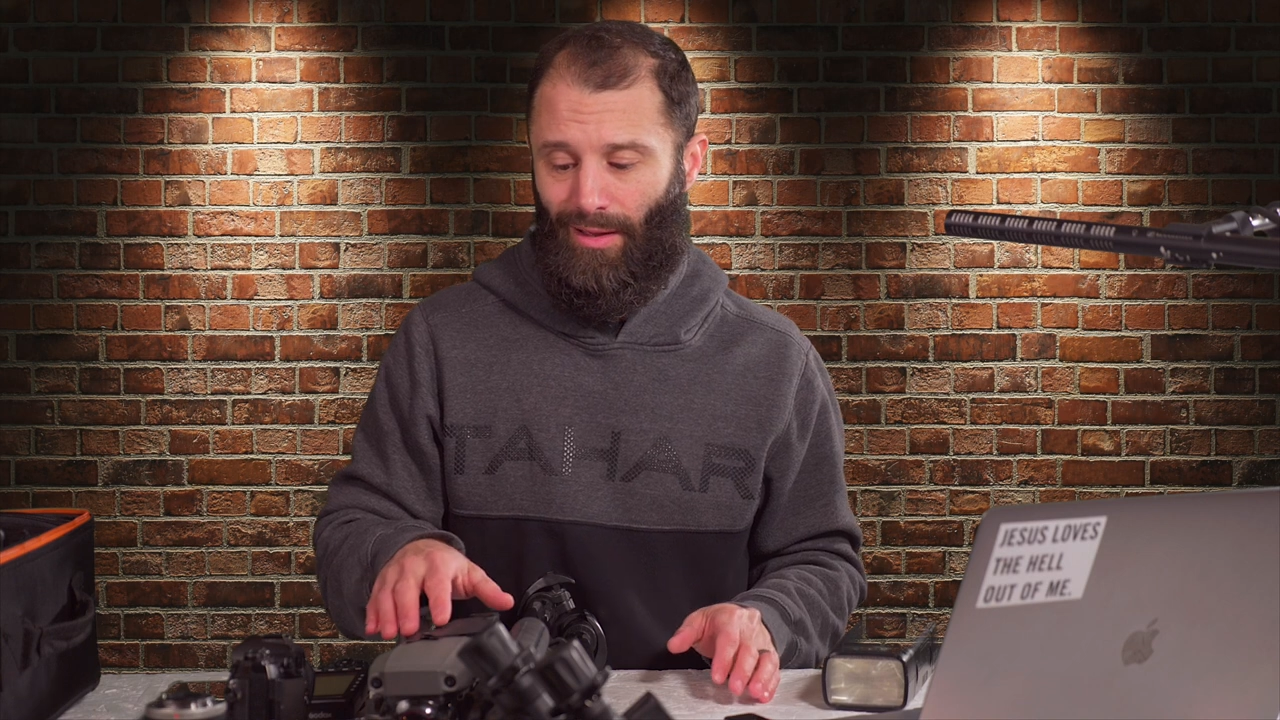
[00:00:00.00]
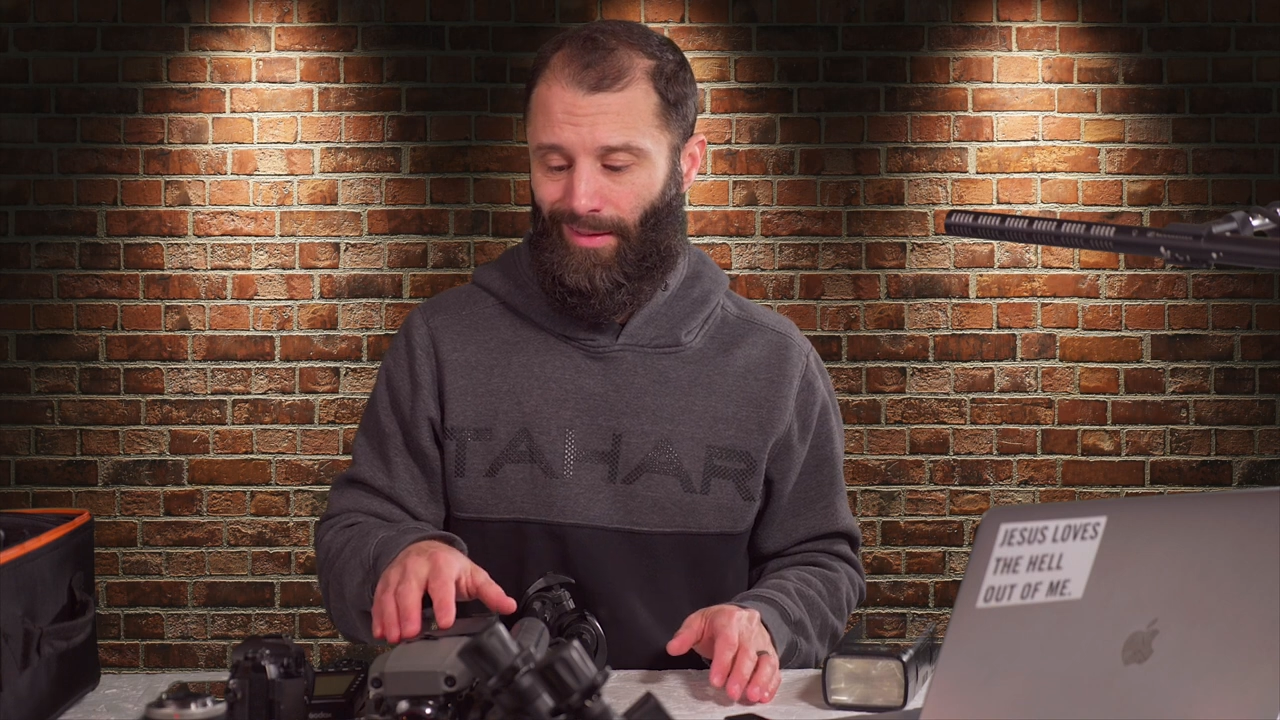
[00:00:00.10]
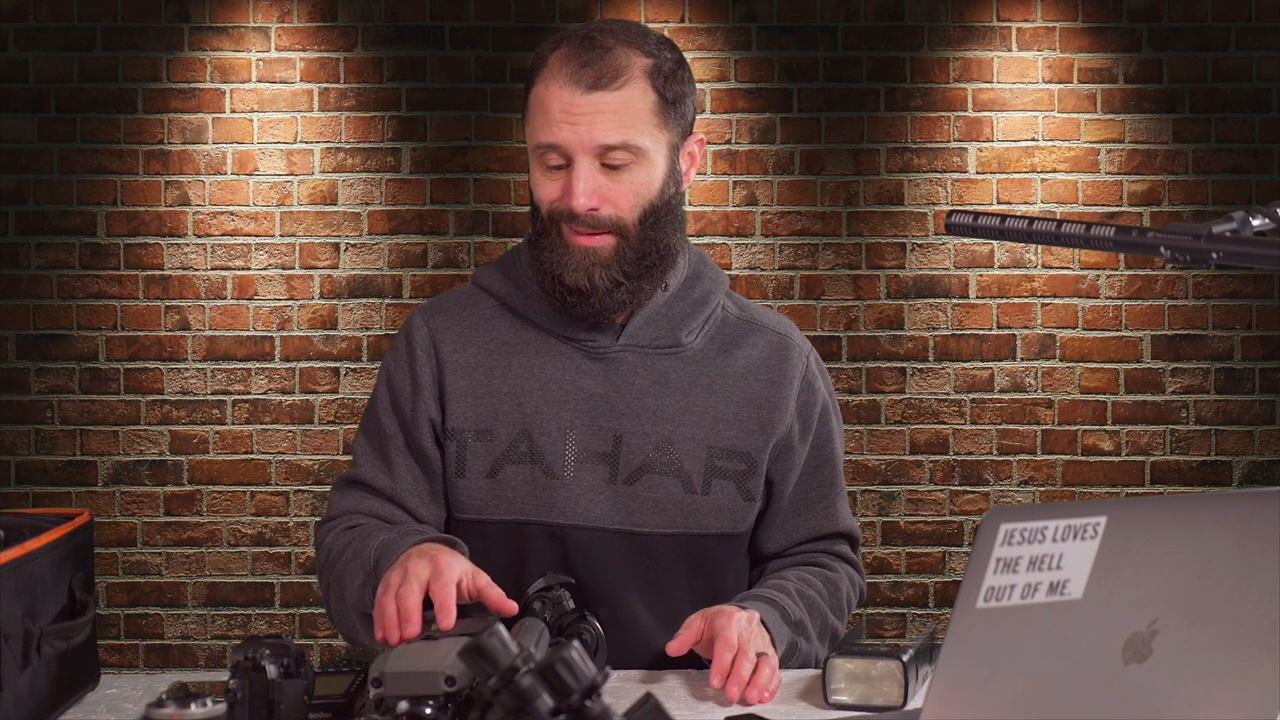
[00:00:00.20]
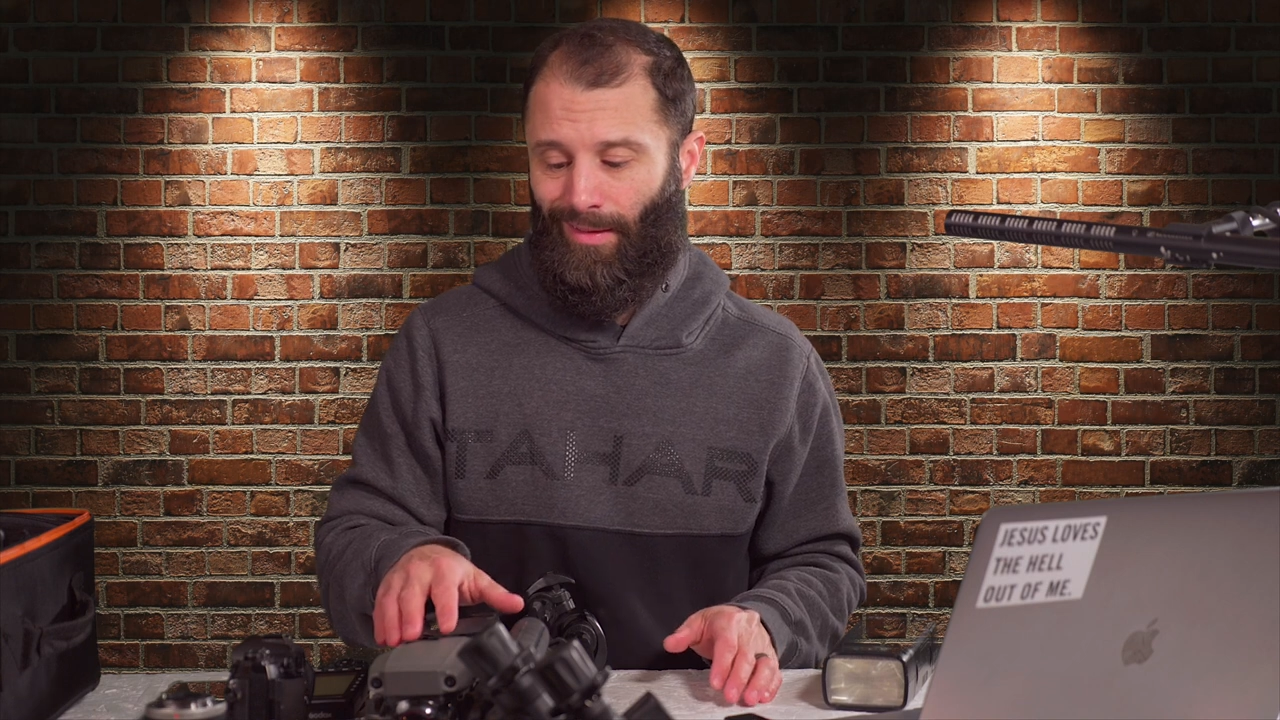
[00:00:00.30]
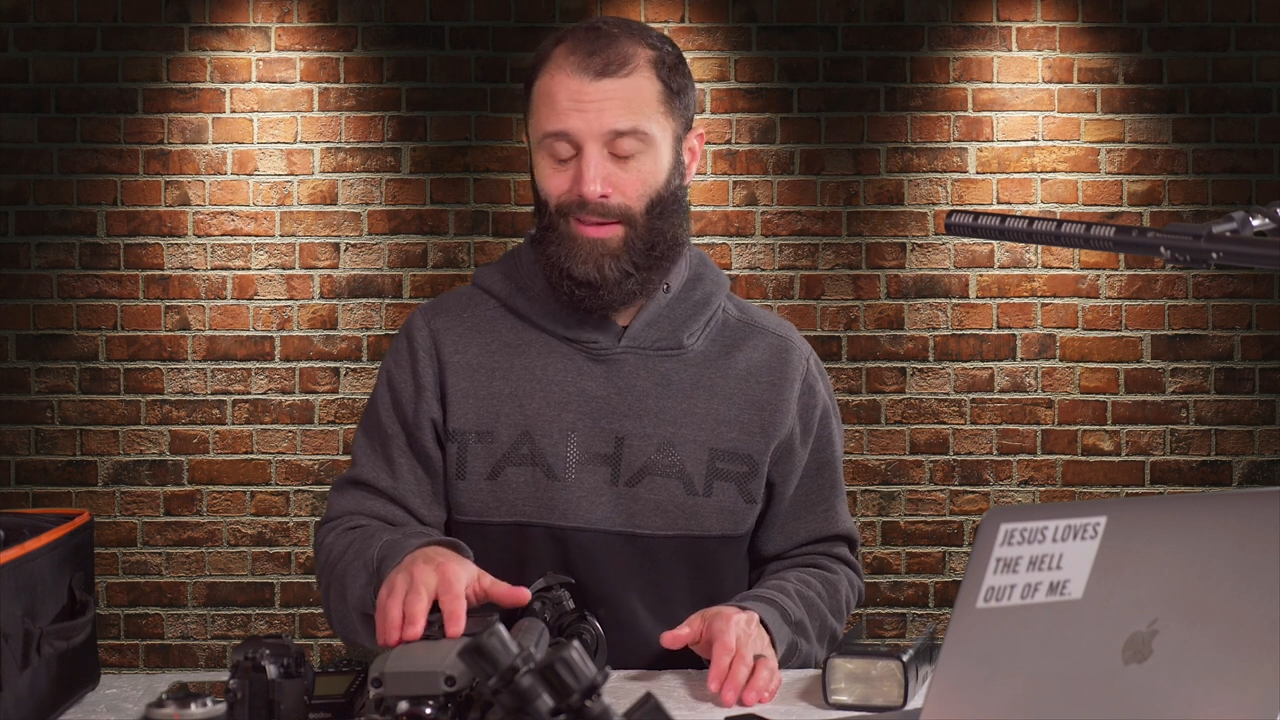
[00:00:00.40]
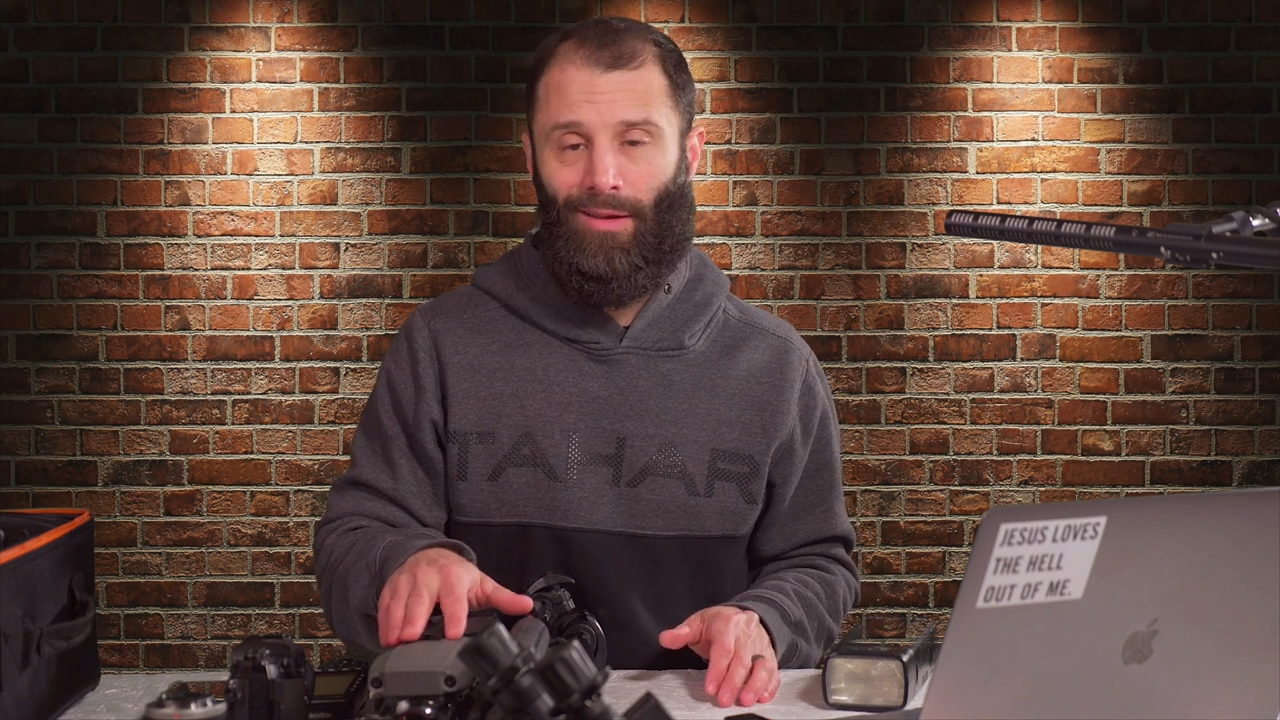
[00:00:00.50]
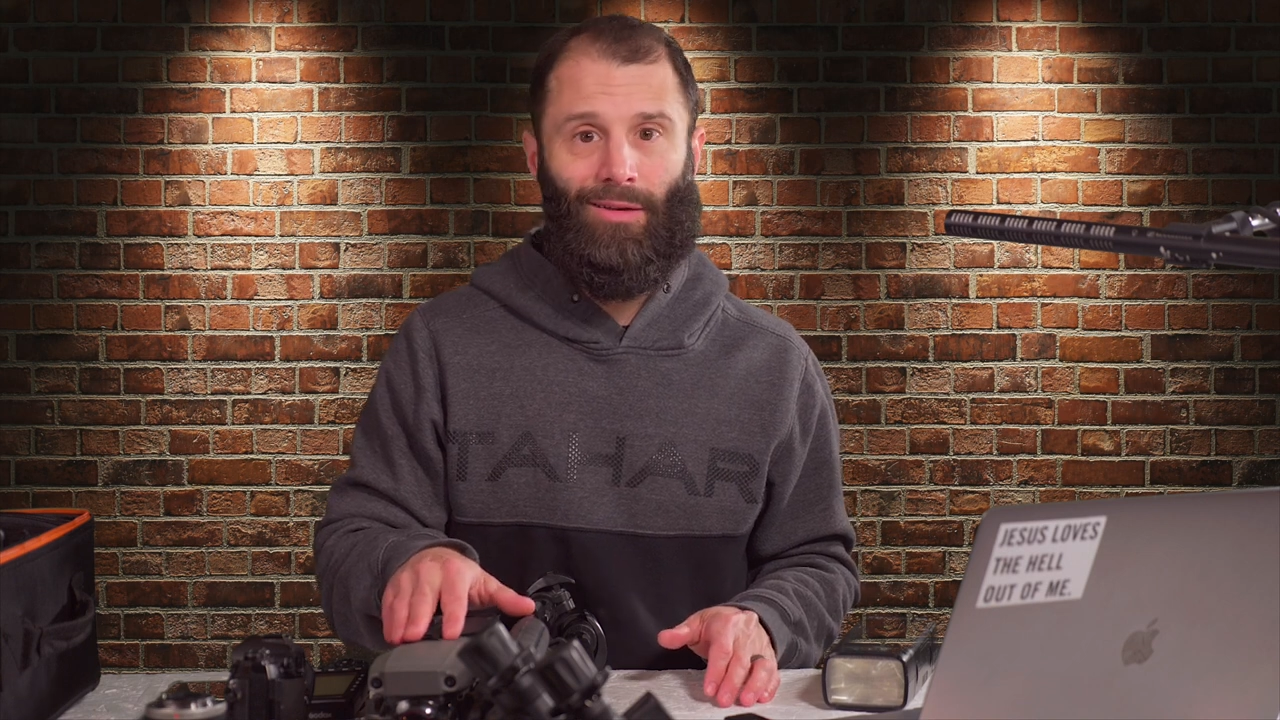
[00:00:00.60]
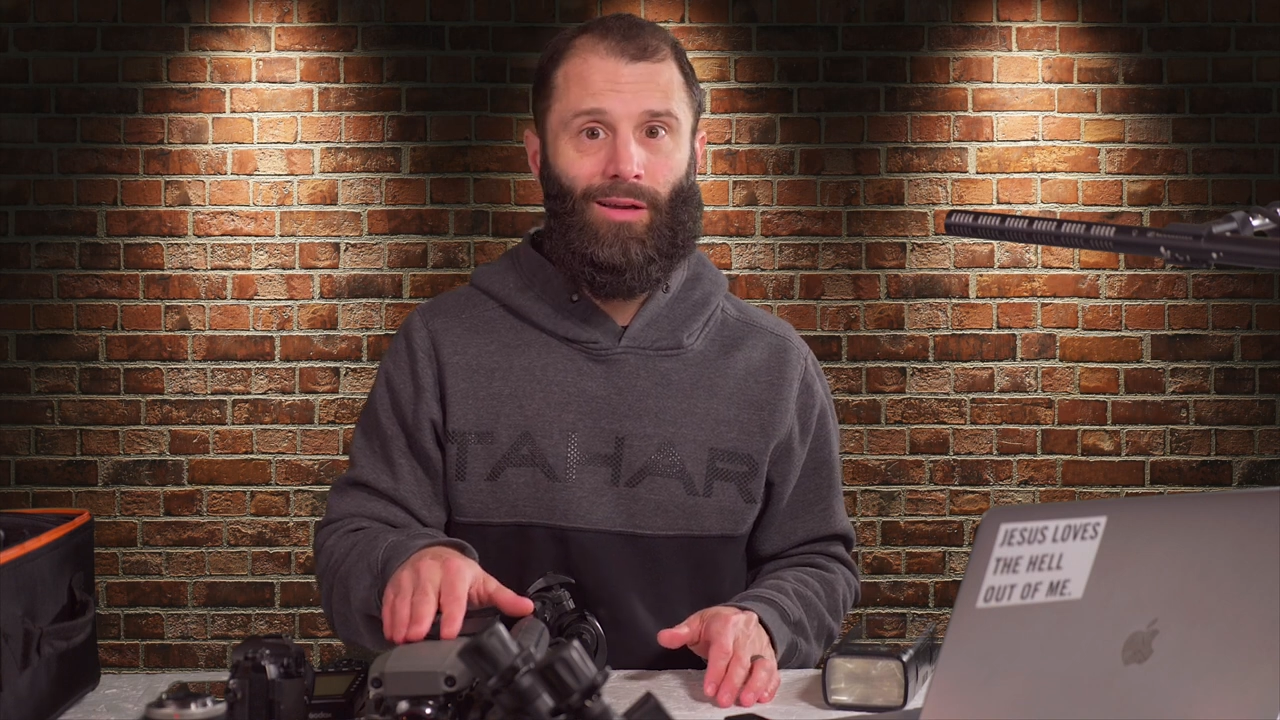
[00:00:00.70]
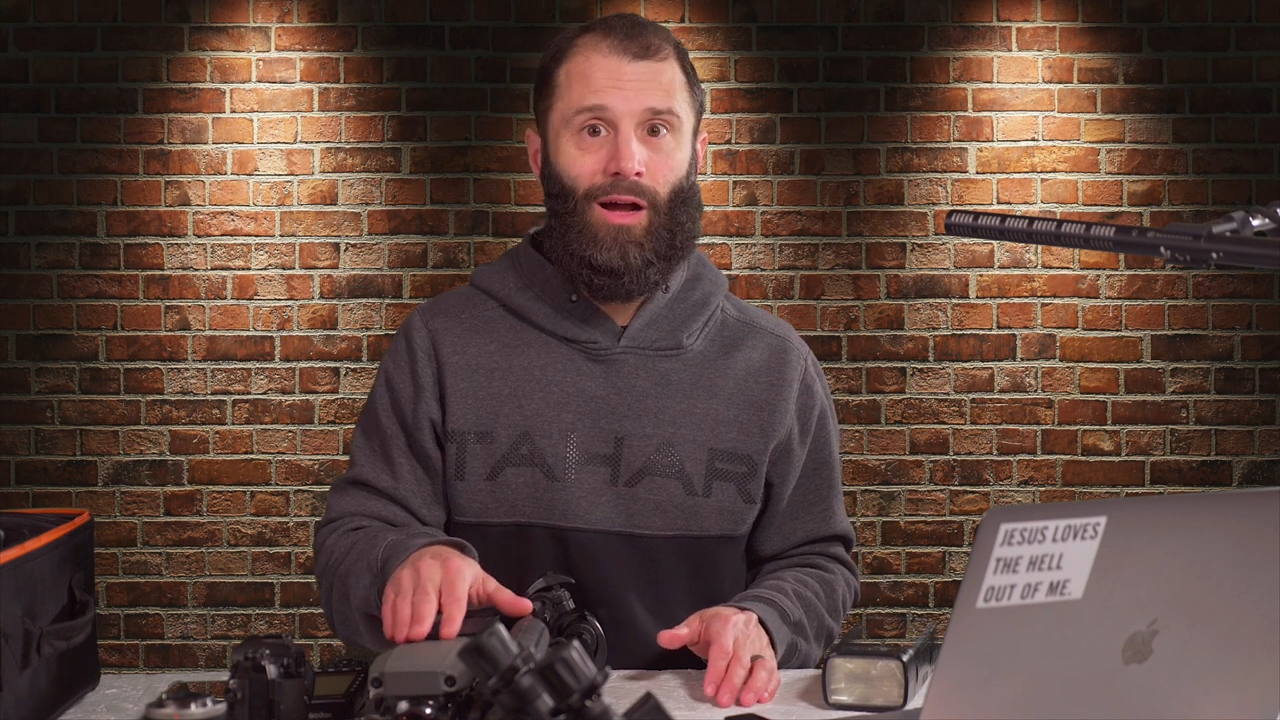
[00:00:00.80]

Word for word: and